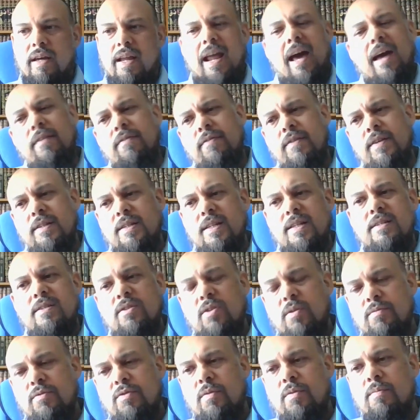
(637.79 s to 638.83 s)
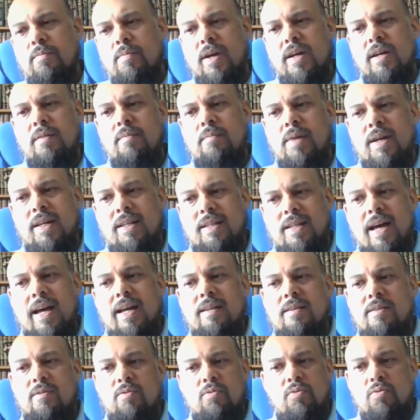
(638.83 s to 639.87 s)
And I think that comes from my, my
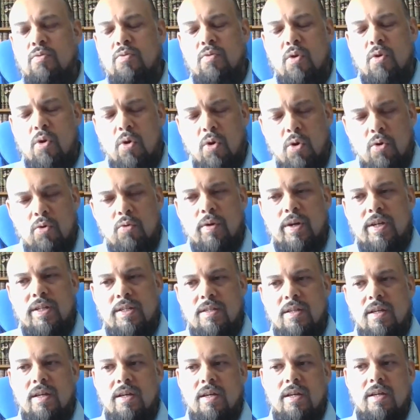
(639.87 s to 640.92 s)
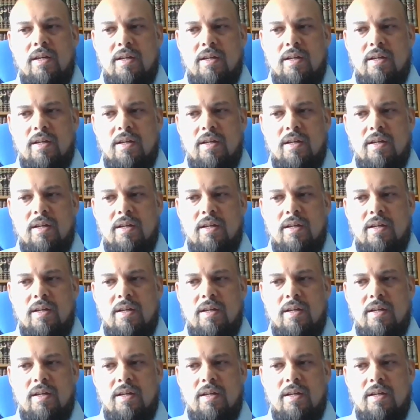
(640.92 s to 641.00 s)
dad, who always